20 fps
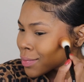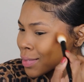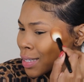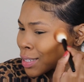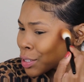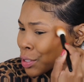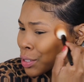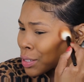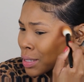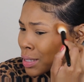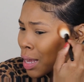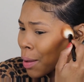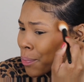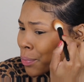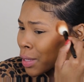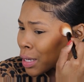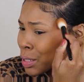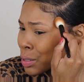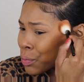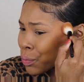It's just some
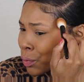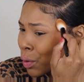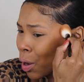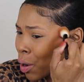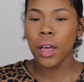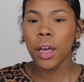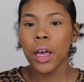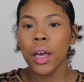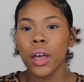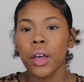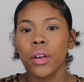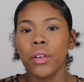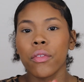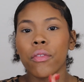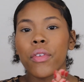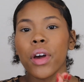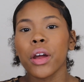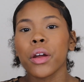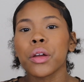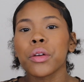things wrong.
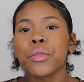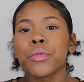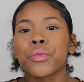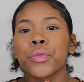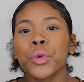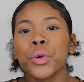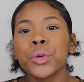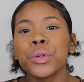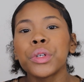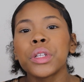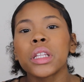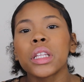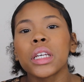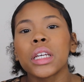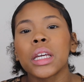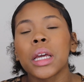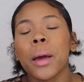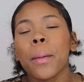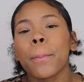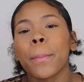Very
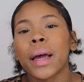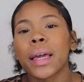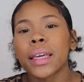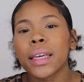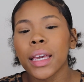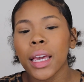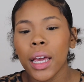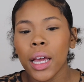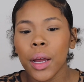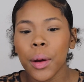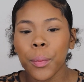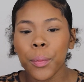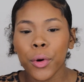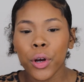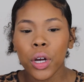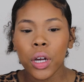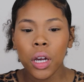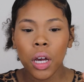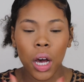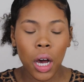rudely, my
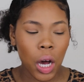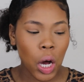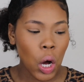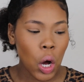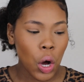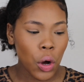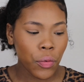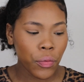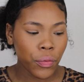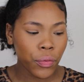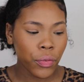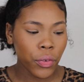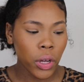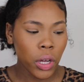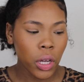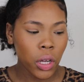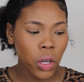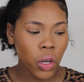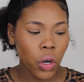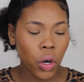camera cut off
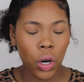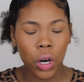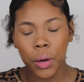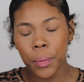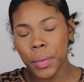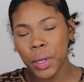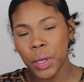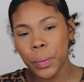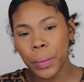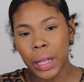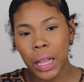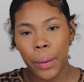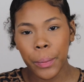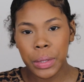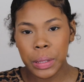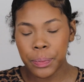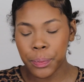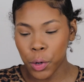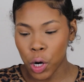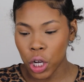on me while I
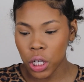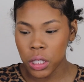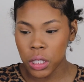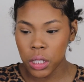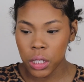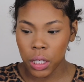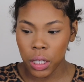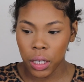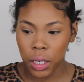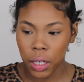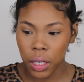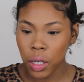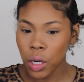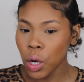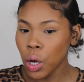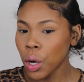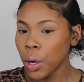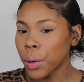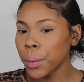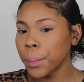was bronzing,
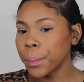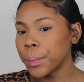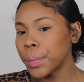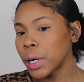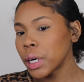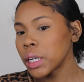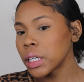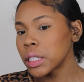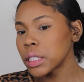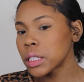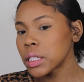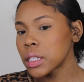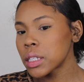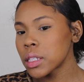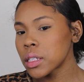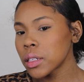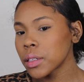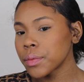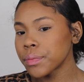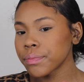but
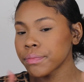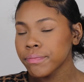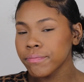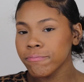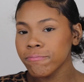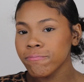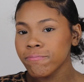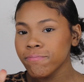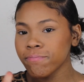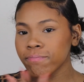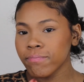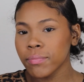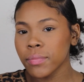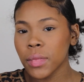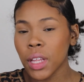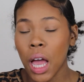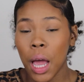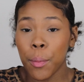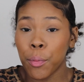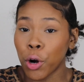
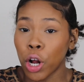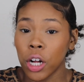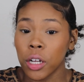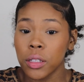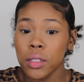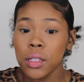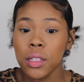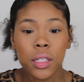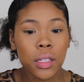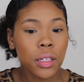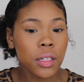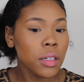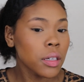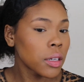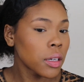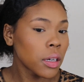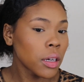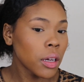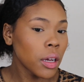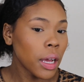I bronzed,
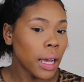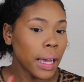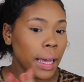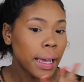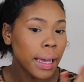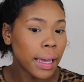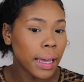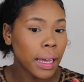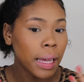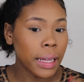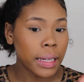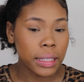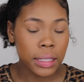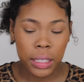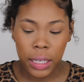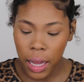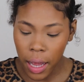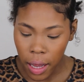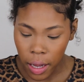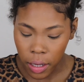and
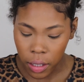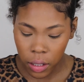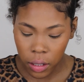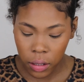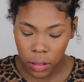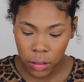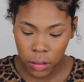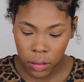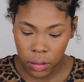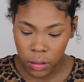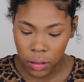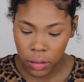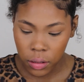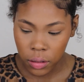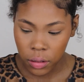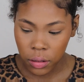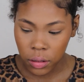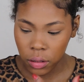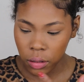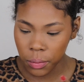yeah,
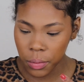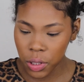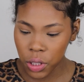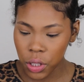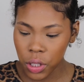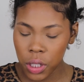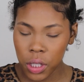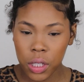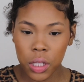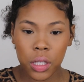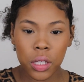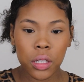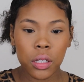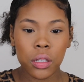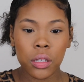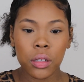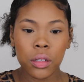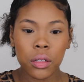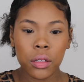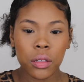let me
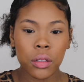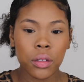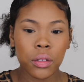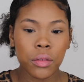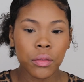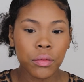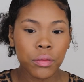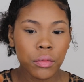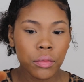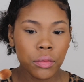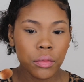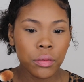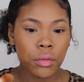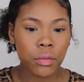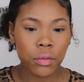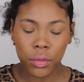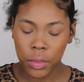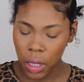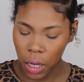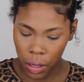just,
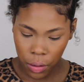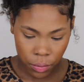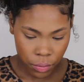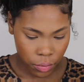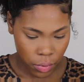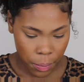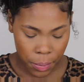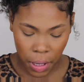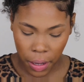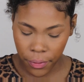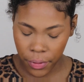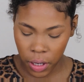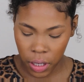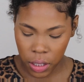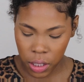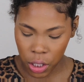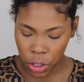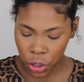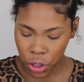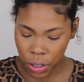no, I'm not even
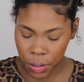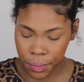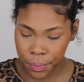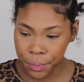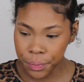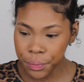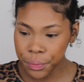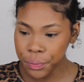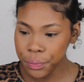gonna touch it.